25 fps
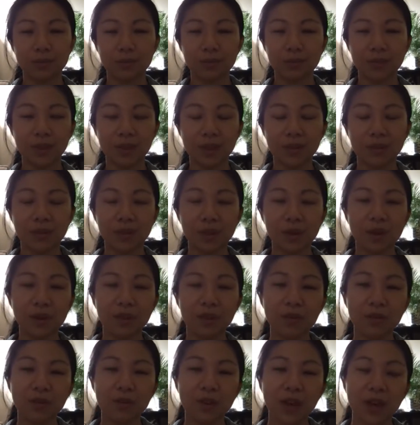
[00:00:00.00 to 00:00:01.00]
If you
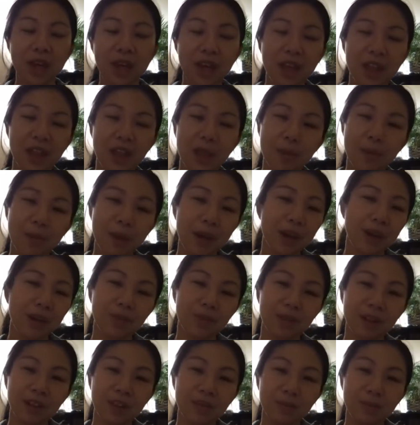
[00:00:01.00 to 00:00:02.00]
have the
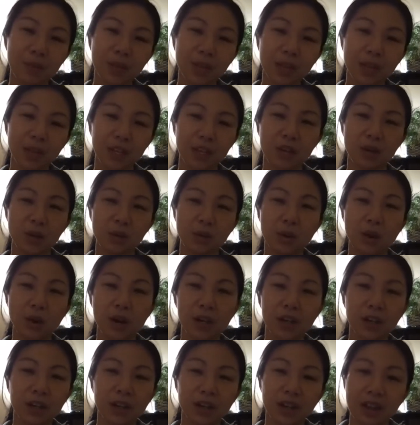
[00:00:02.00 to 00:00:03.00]
benefit of being near
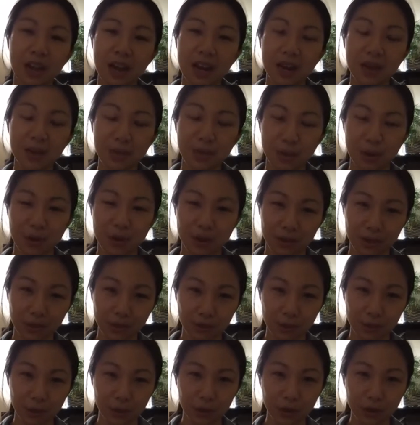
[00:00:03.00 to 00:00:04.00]
water at any point in the
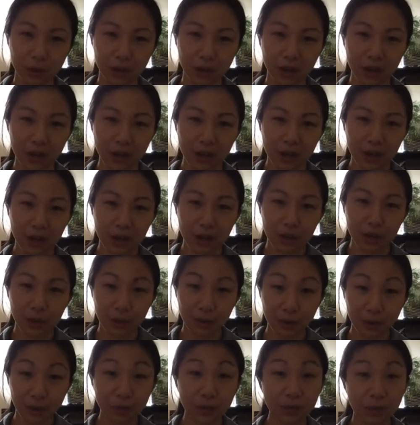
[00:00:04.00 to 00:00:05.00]
future, you
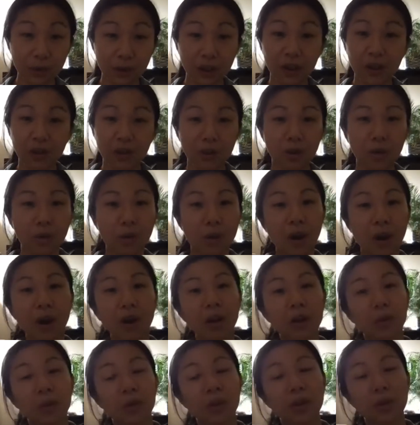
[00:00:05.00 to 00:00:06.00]
can follow the
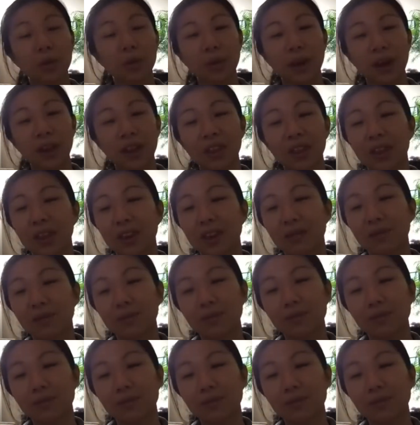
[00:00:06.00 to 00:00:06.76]
water with your breath in